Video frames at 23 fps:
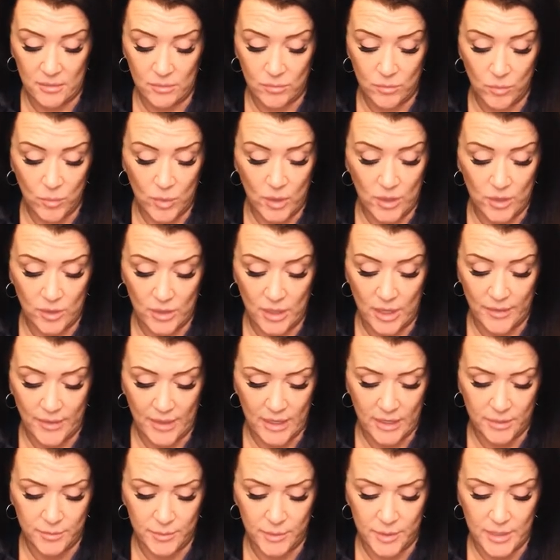Whether or not that
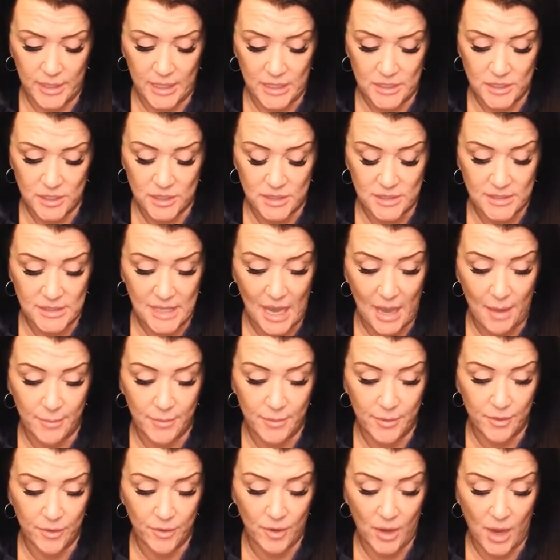communication has
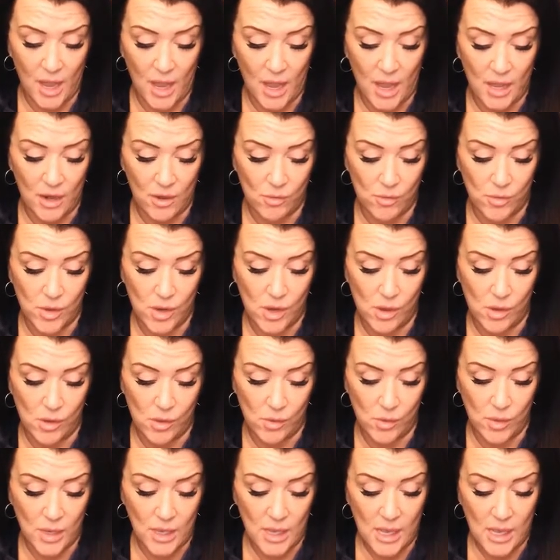happened or not, I don't know.